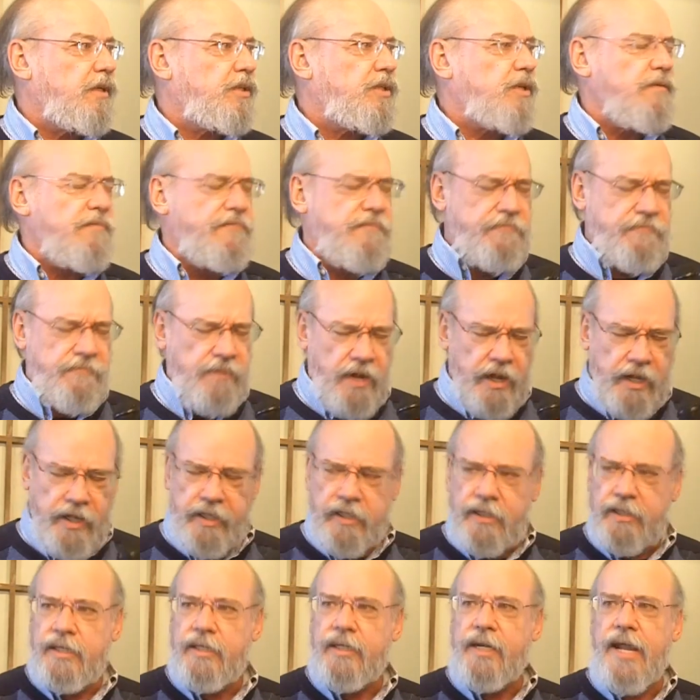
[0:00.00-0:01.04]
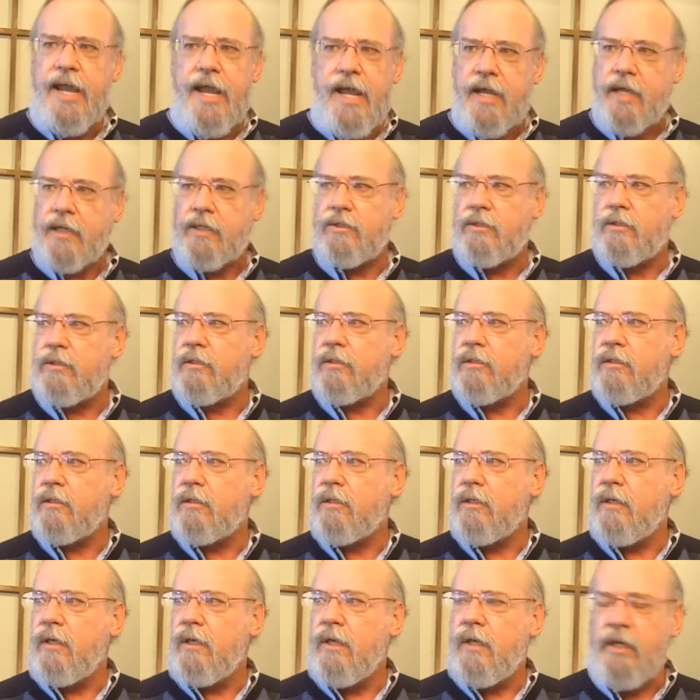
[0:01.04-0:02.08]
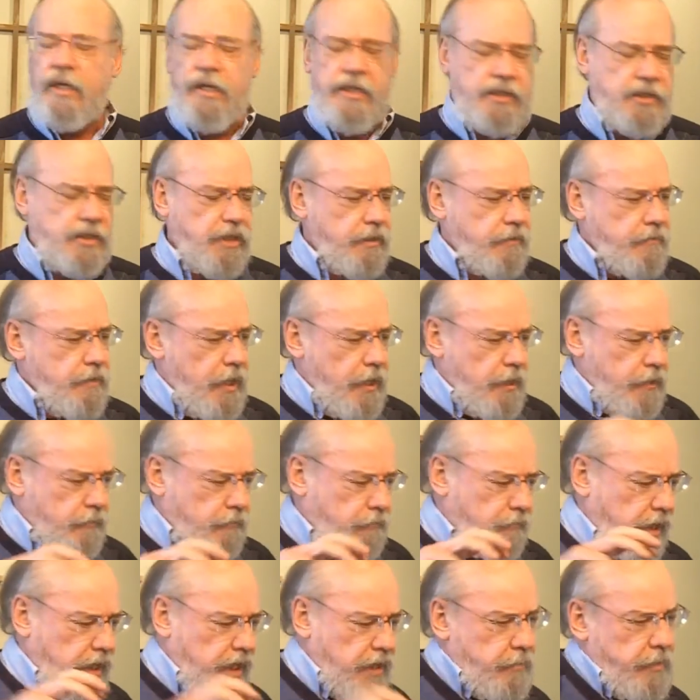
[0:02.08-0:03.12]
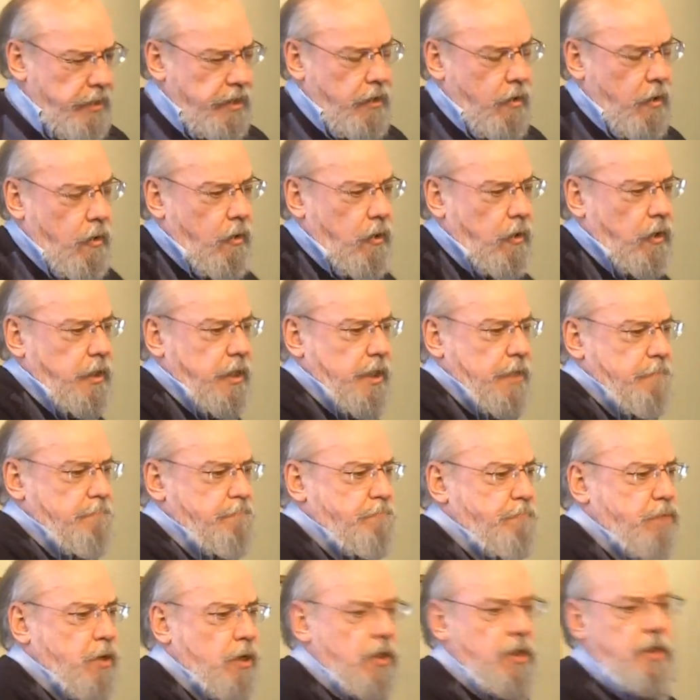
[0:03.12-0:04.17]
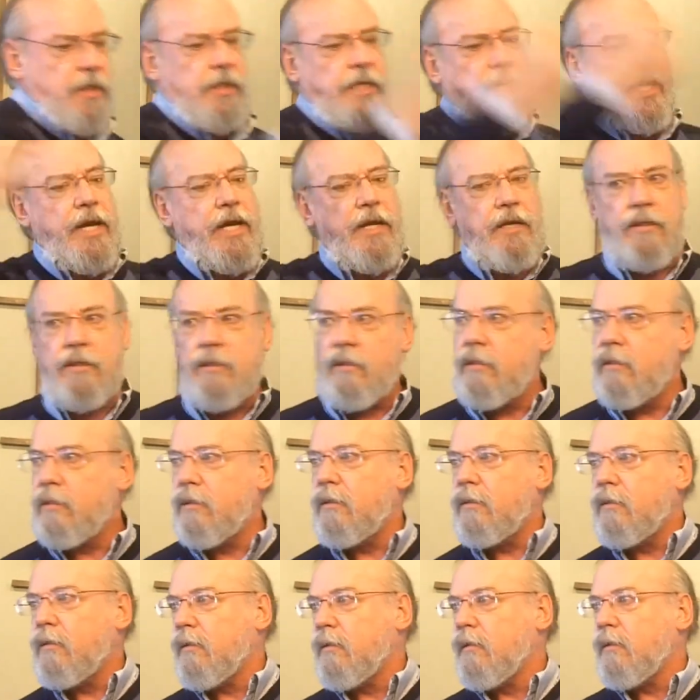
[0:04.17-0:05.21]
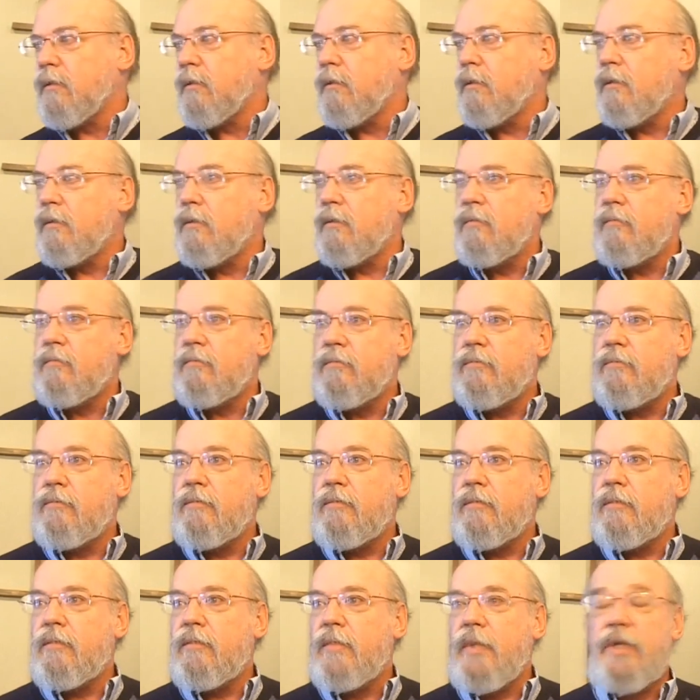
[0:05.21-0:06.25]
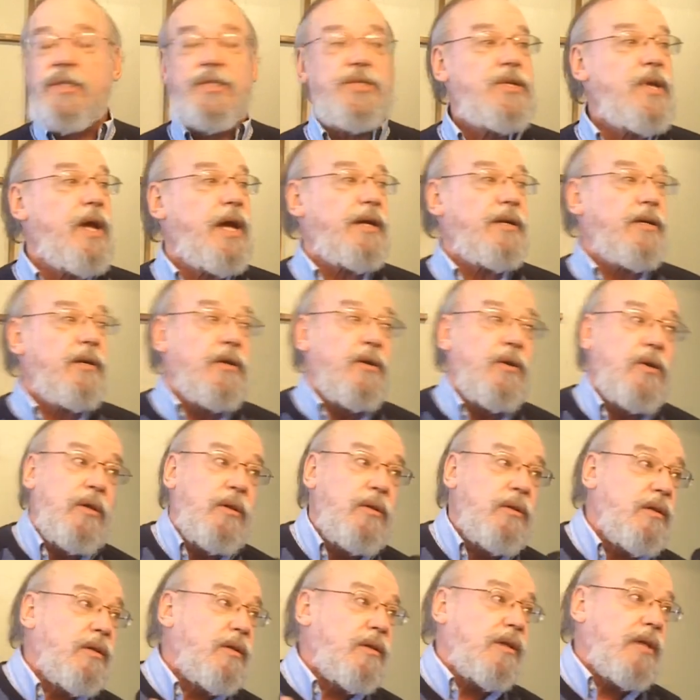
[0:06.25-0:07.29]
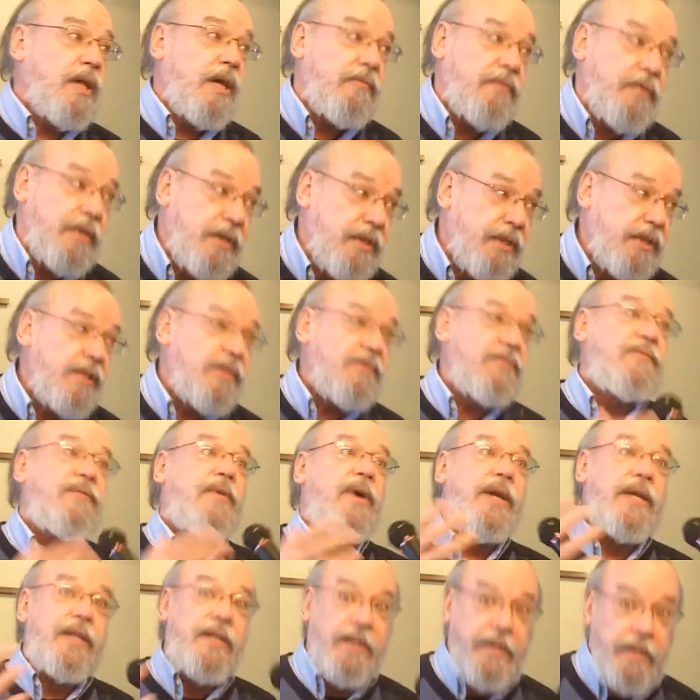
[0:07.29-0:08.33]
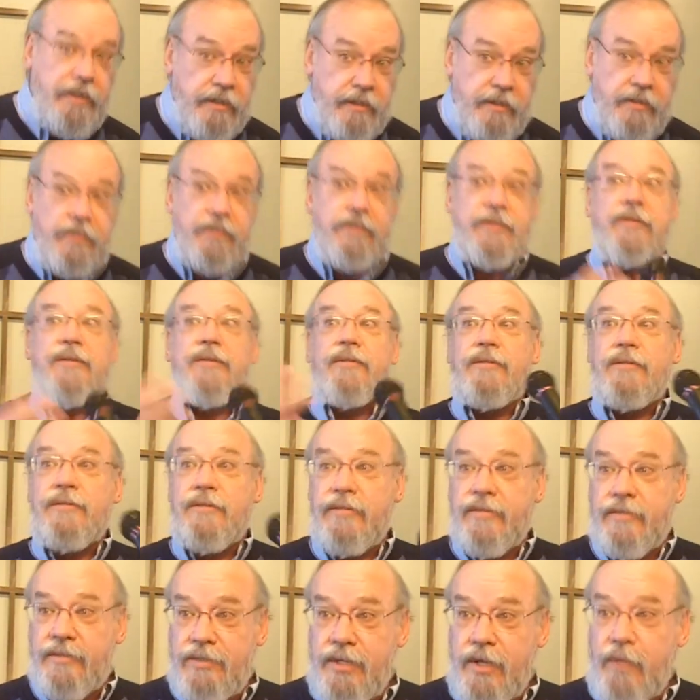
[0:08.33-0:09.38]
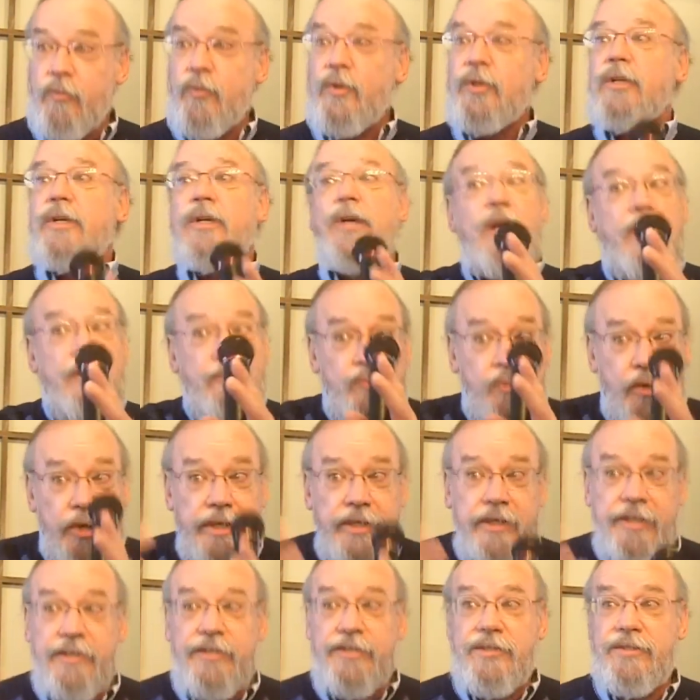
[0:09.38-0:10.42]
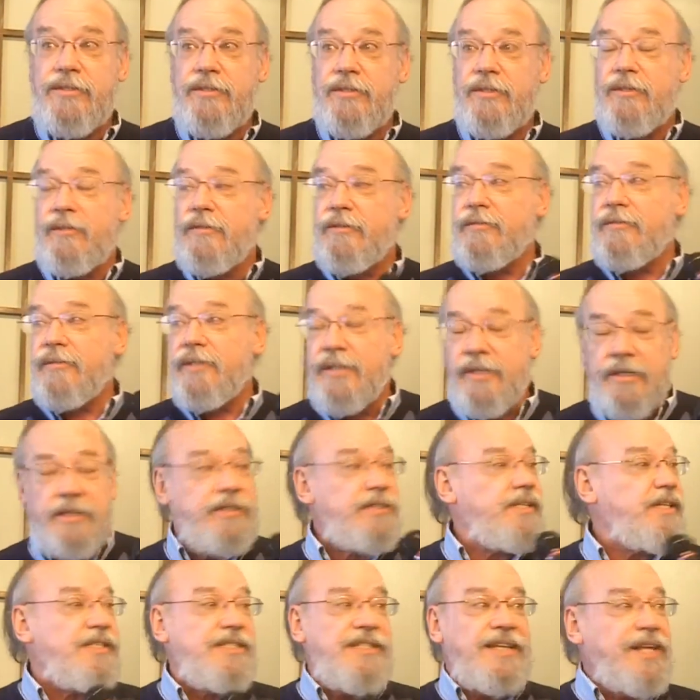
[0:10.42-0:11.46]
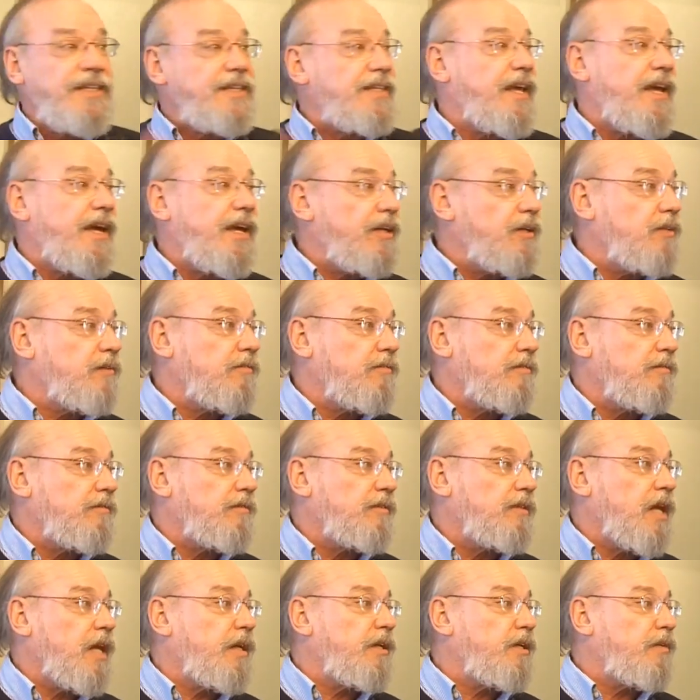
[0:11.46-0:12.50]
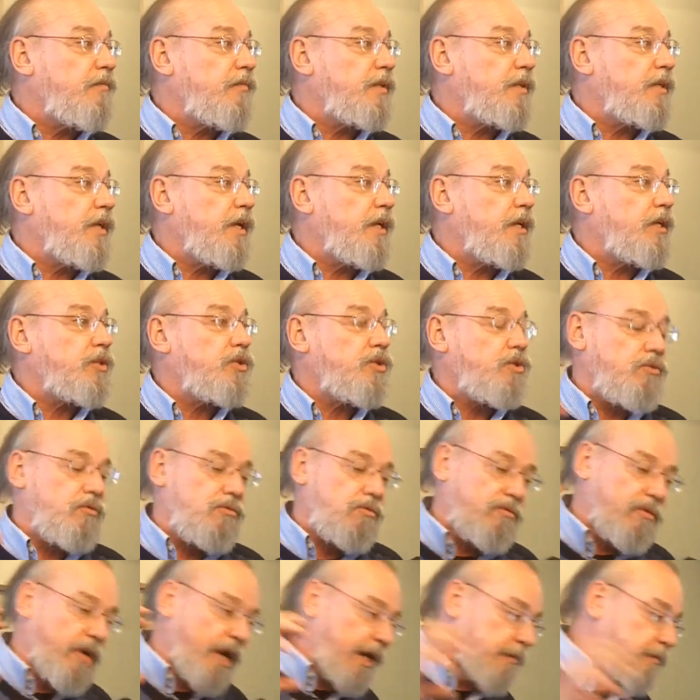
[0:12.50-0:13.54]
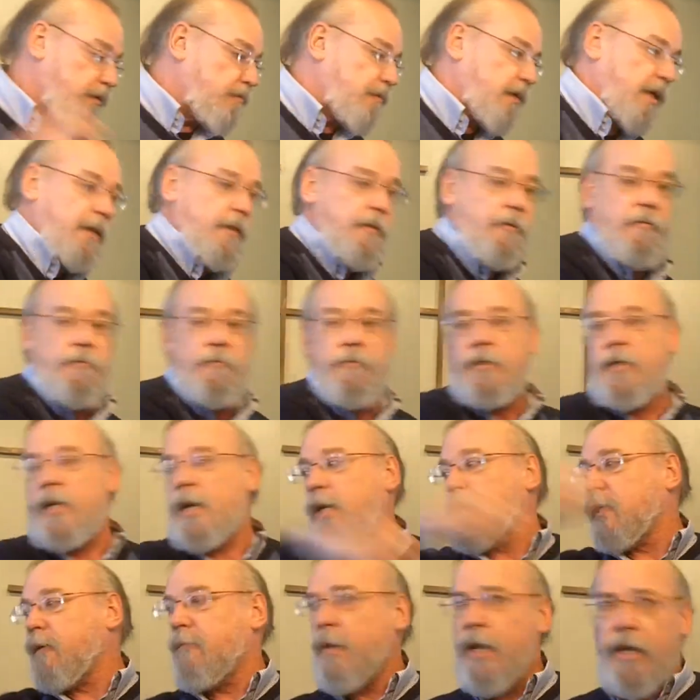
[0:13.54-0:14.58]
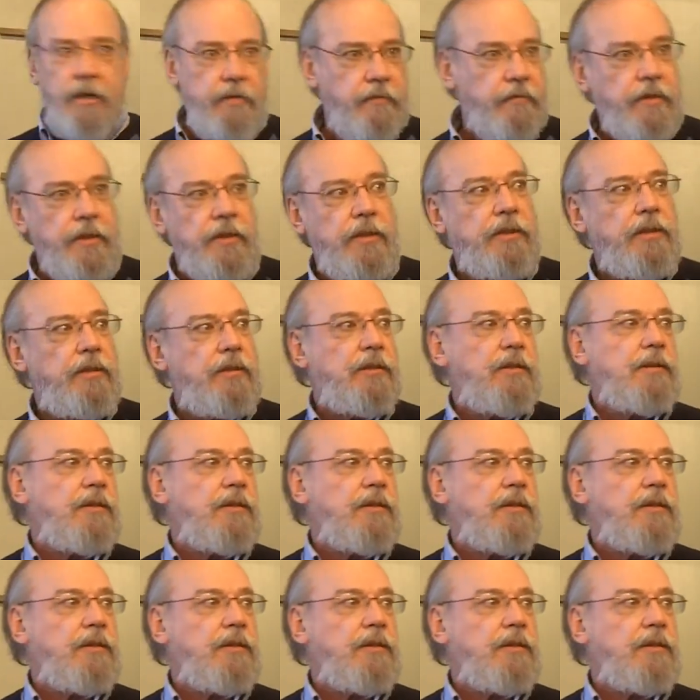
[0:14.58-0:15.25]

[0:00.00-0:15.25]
It's a violent act. It's a grabbing hold and pulling out. It's not lovingly inviting someone to come with us, you know. It's not that. It's not an invitation. It's you grab them and you yank them out of it.